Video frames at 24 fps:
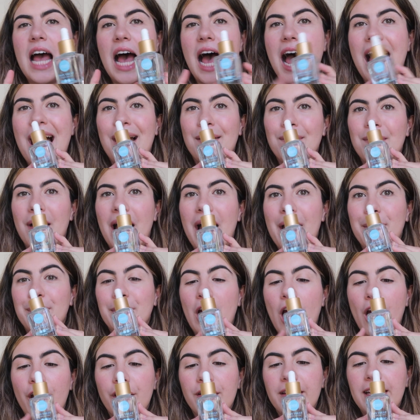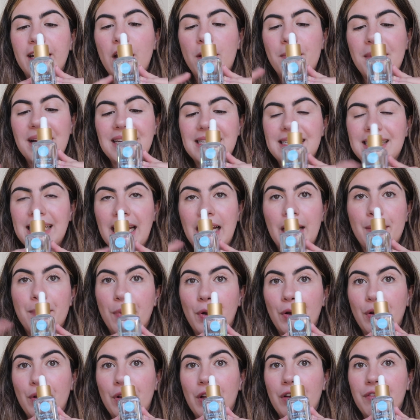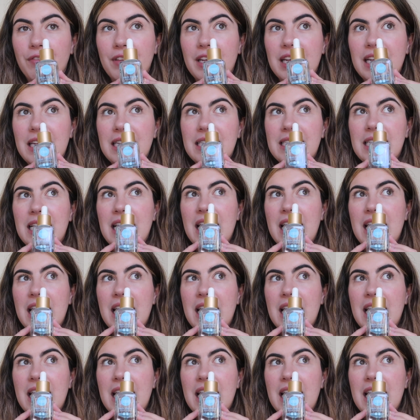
I'm currently on my second bottle of this.